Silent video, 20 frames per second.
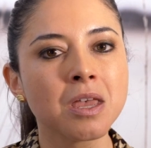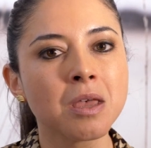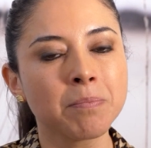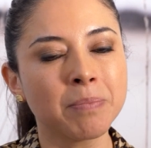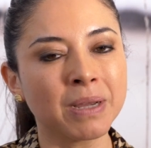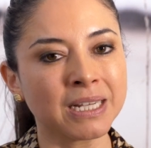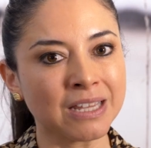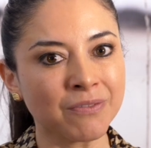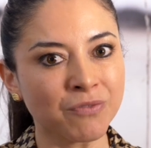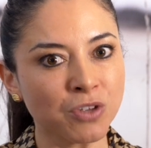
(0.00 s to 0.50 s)

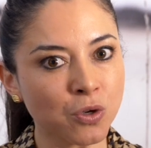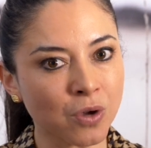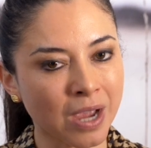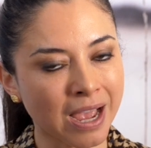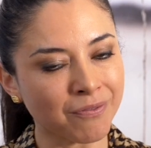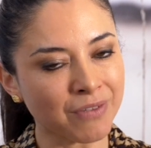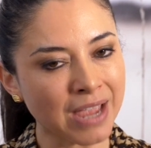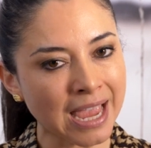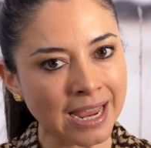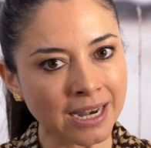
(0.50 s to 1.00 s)
But if you
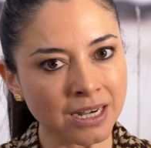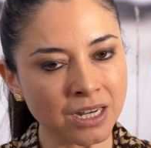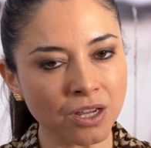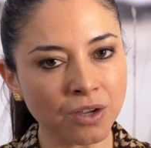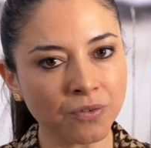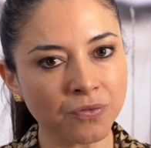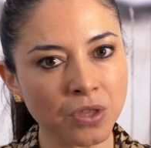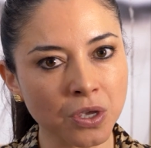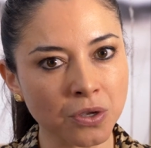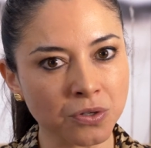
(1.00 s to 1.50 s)
have any
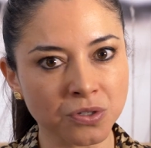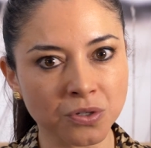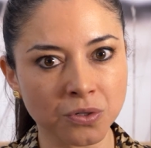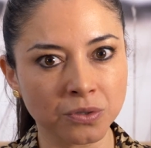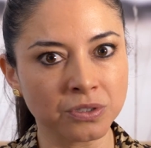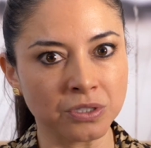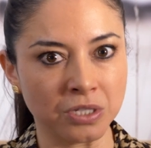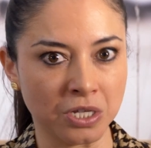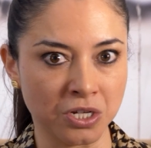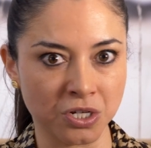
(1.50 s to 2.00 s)
of those
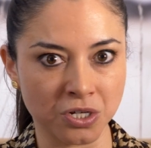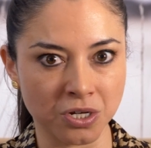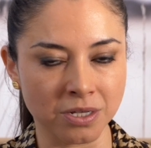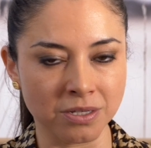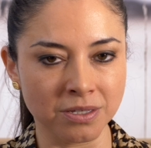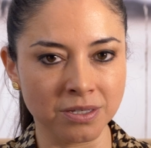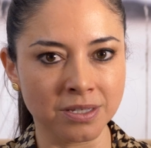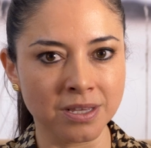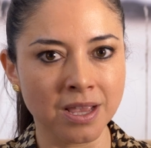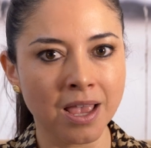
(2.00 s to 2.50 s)

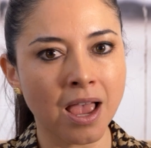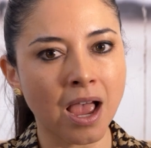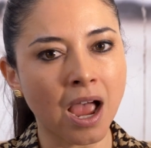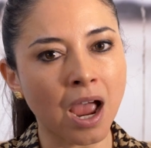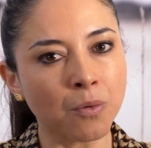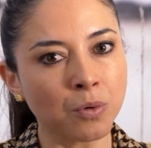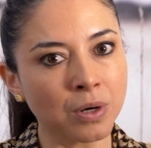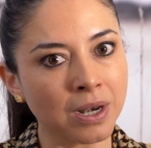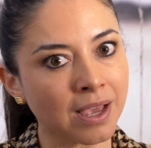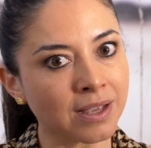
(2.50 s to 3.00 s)
conditions, I
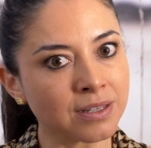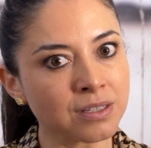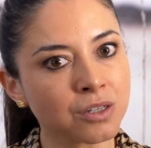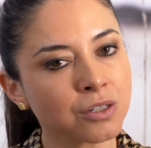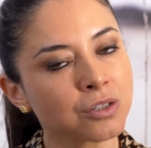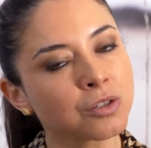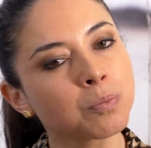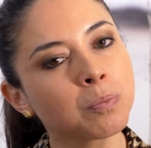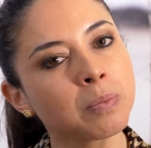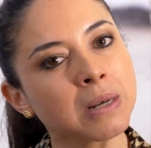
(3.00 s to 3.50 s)
will ask you
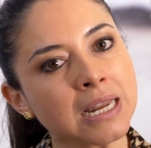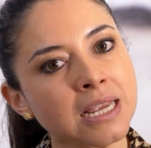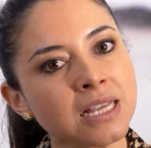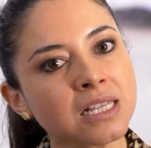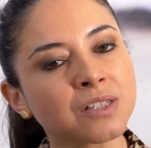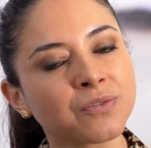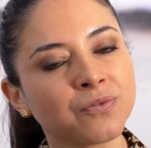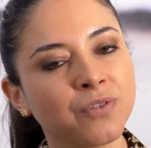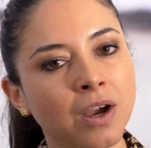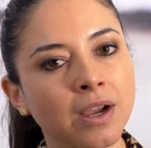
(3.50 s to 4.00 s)
to
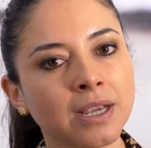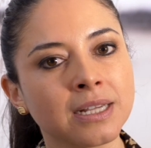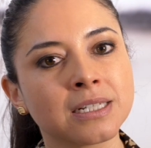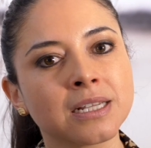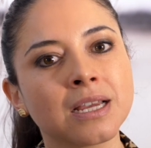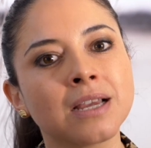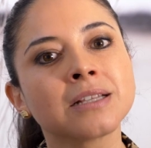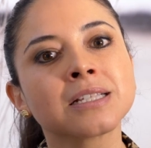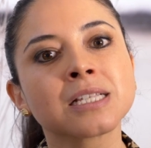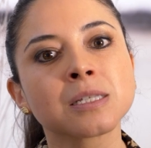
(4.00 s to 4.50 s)
please find
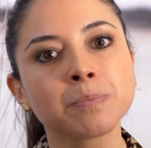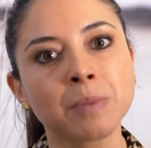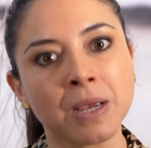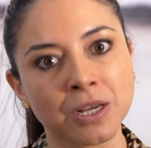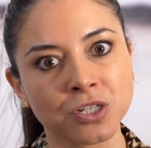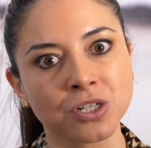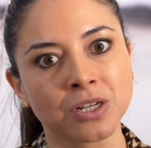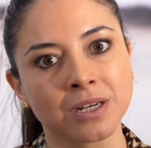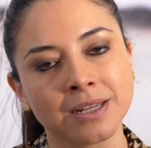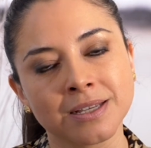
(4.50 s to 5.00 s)
a
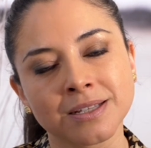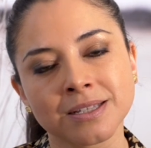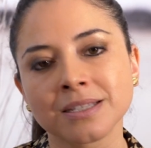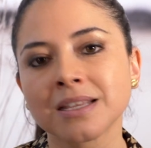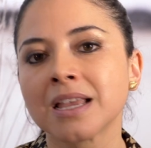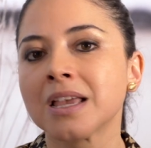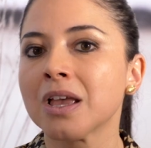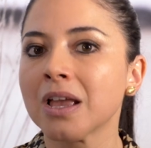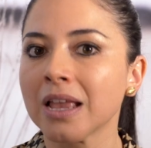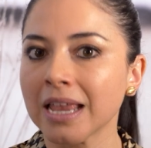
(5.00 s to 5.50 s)
specialist
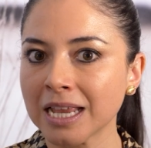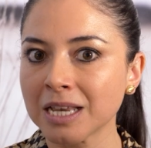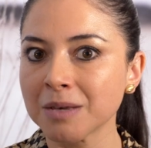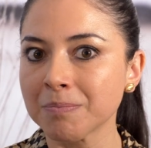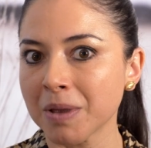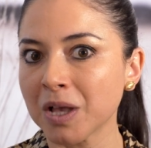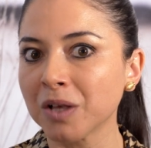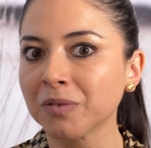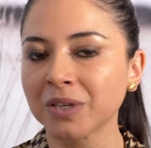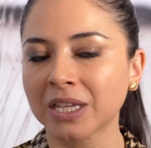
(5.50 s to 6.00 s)
in
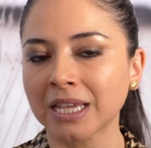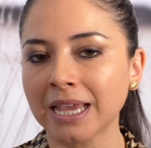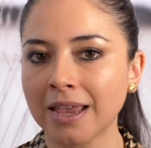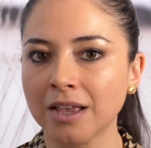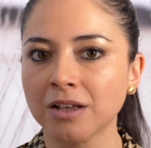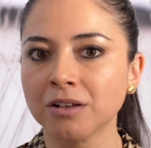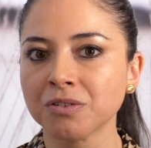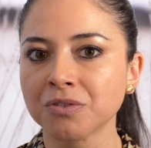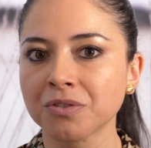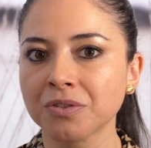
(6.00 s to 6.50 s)
pelvic
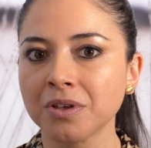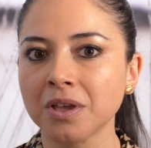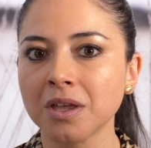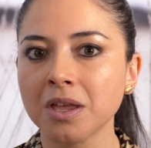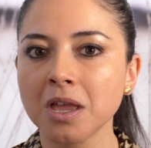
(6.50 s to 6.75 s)
health,